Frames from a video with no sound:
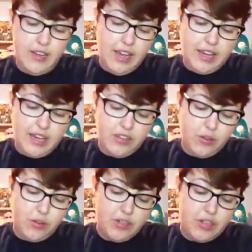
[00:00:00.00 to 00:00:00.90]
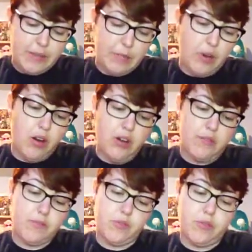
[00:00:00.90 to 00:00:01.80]
And I showed her to my
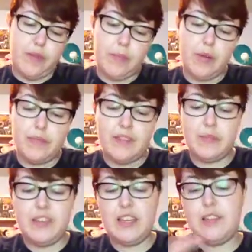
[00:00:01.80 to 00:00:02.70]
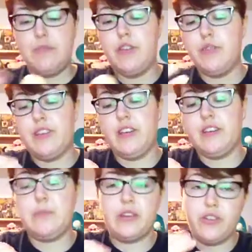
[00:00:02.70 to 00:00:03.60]
mom. Well, my mom saw me taking new
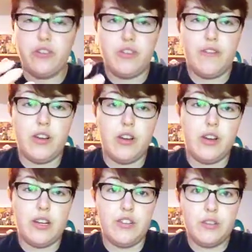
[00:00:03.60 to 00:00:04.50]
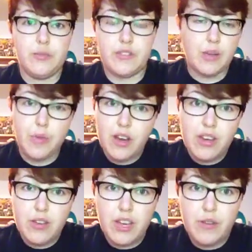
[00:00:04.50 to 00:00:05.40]
sales pictures of her and she was like, why are
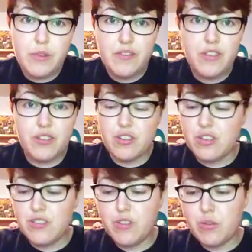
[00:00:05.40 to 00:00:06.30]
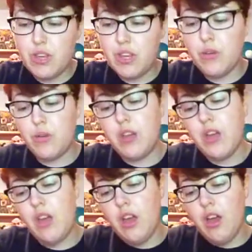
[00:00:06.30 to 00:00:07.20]
you getting rid of her? She's so cute.
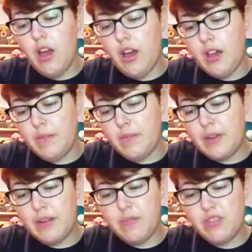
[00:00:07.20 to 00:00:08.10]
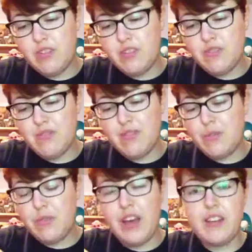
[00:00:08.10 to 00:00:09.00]
Um, but I'm just, the
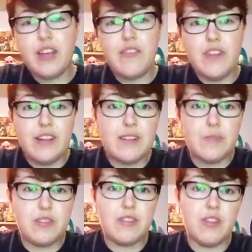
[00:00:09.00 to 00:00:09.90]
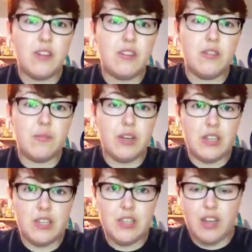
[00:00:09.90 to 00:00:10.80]
reality of it is I'm just not super
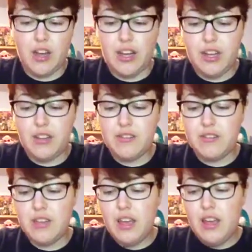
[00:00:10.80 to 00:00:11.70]
into the tinies.